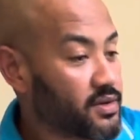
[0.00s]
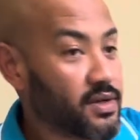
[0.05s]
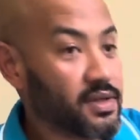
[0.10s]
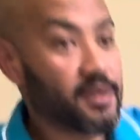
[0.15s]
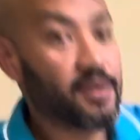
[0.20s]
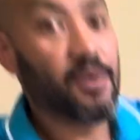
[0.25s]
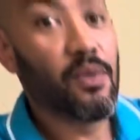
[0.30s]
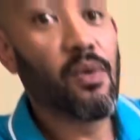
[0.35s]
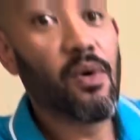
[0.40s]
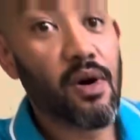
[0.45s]

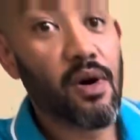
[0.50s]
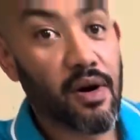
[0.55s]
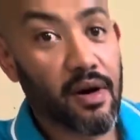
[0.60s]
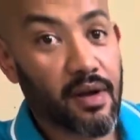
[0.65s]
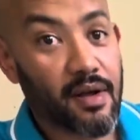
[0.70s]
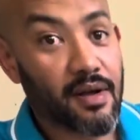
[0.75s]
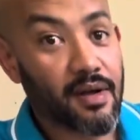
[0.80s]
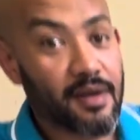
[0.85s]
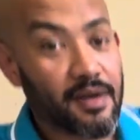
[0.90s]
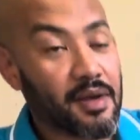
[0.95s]
batteries to
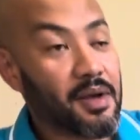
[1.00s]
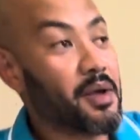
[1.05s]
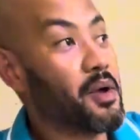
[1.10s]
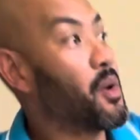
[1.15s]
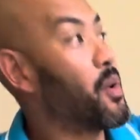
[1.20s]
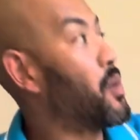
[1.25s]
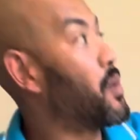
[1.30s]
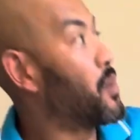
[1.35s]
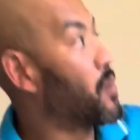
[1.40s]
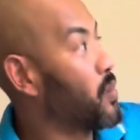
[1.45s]
work
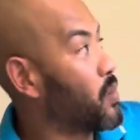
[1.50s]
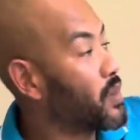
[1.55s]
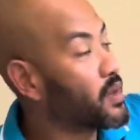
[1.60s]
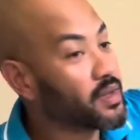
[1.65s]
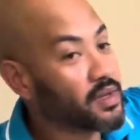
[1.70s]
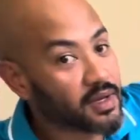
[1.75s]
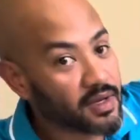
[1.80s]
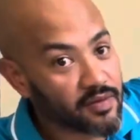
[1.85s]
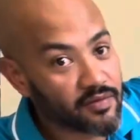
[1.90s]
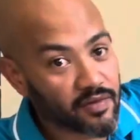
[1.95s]

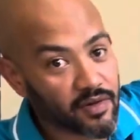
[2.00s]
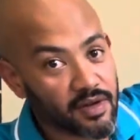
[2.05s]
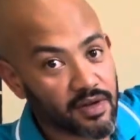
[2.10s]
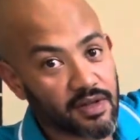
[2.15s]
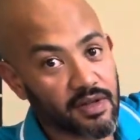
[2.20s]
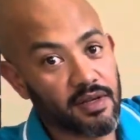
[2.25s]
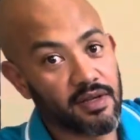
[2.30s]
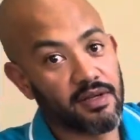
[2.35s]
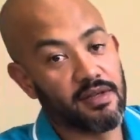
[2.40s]
with the inverter.